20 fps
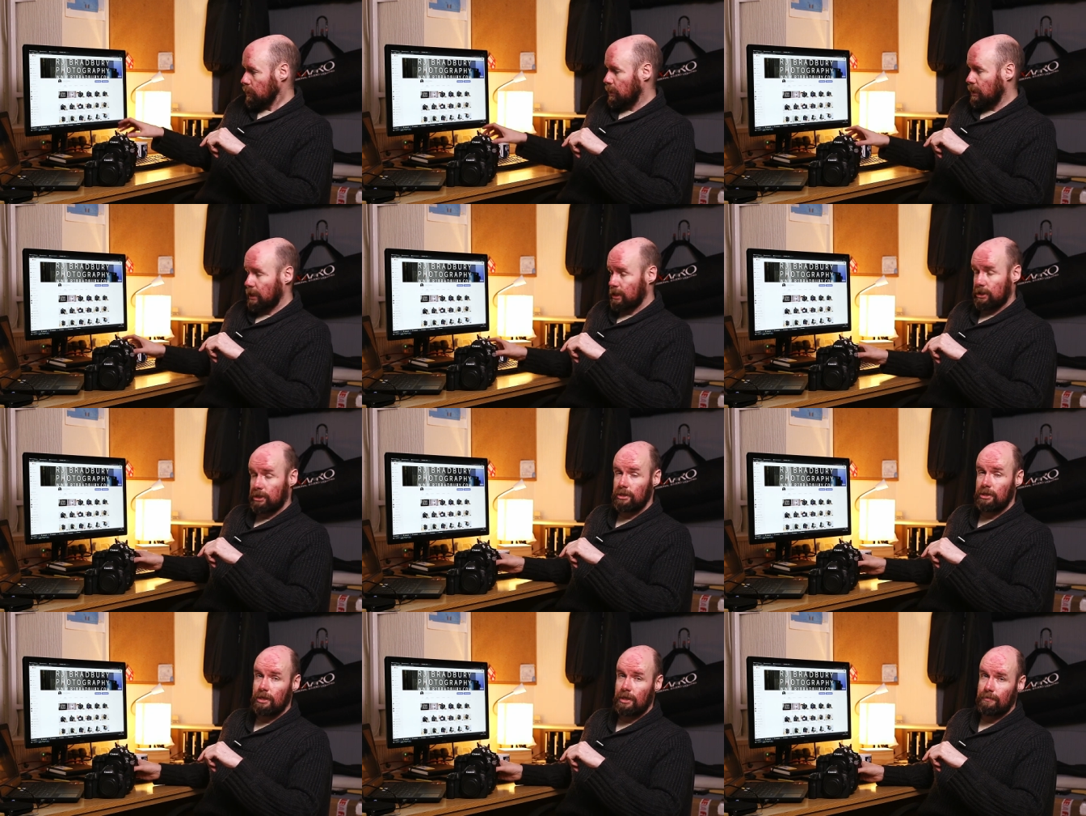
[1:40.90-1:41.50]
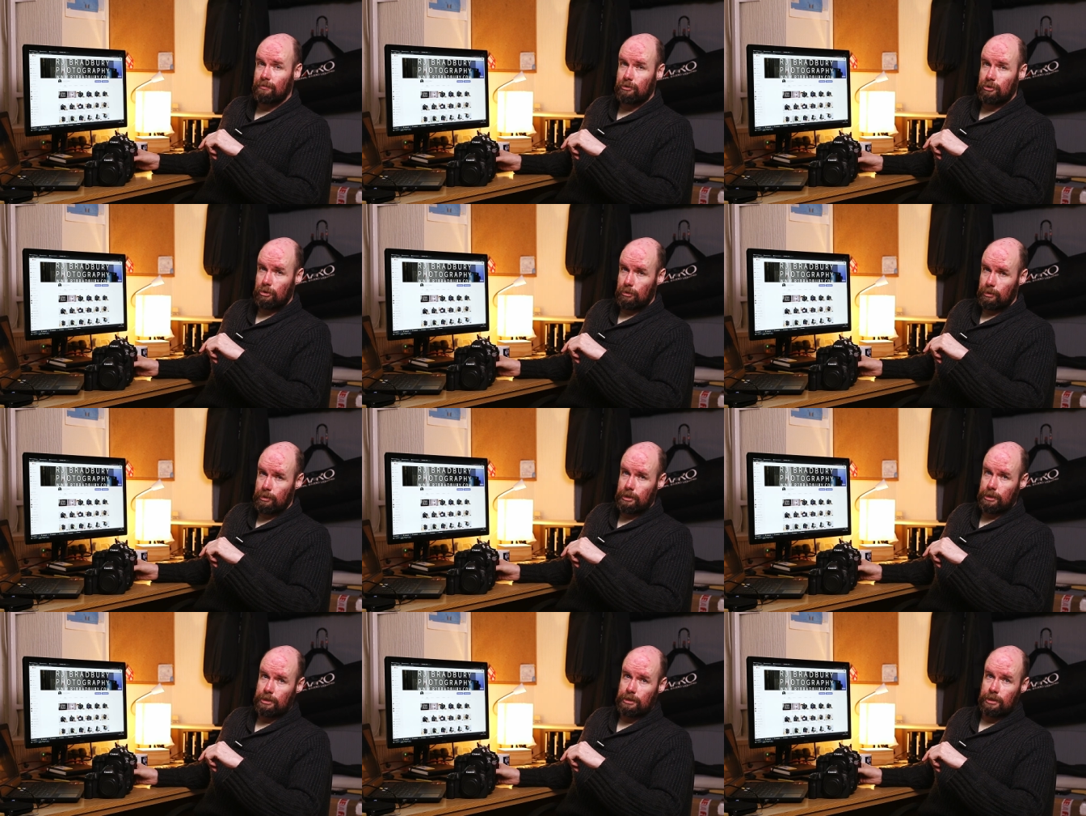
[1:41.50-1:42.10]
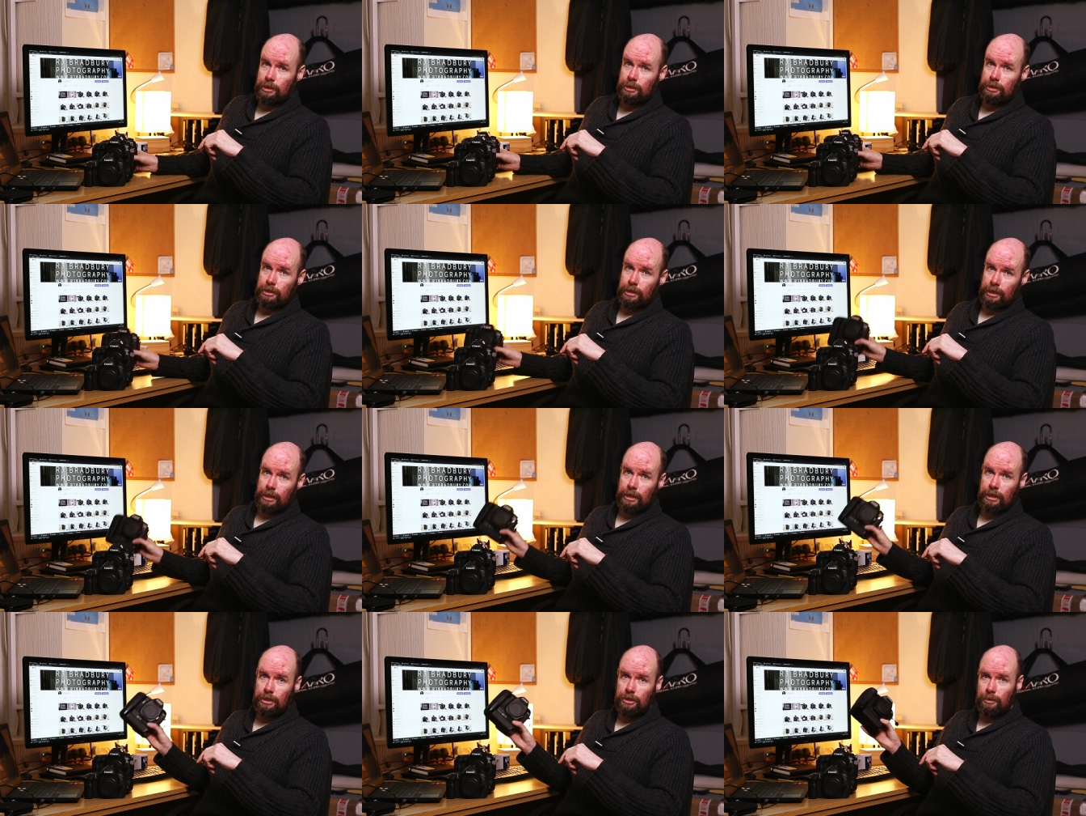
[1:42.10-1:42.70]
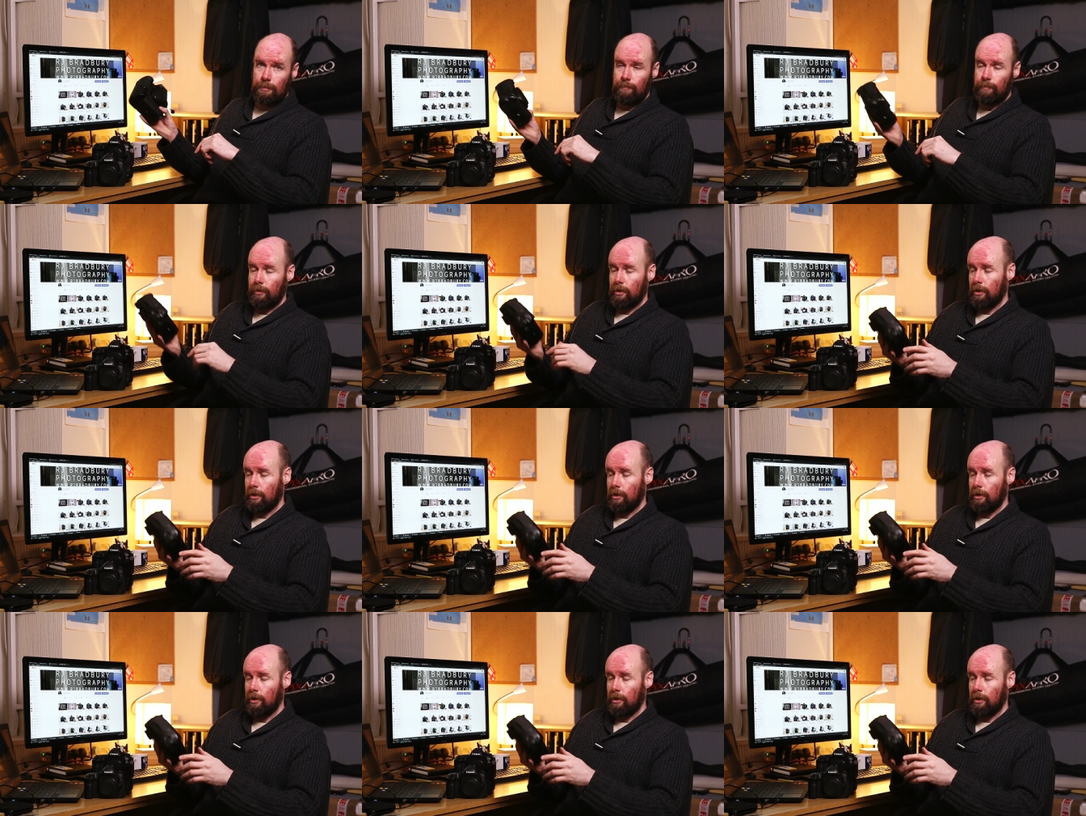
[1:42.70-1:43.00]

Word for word: I still have two of these things in the kit.